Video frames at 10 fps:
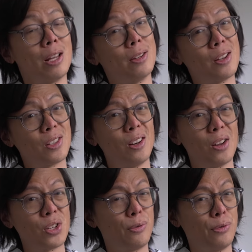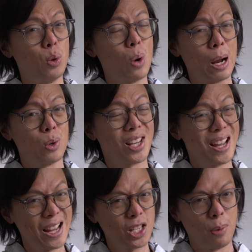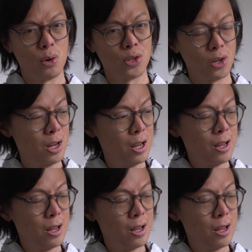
it does last a few hours as a monitor,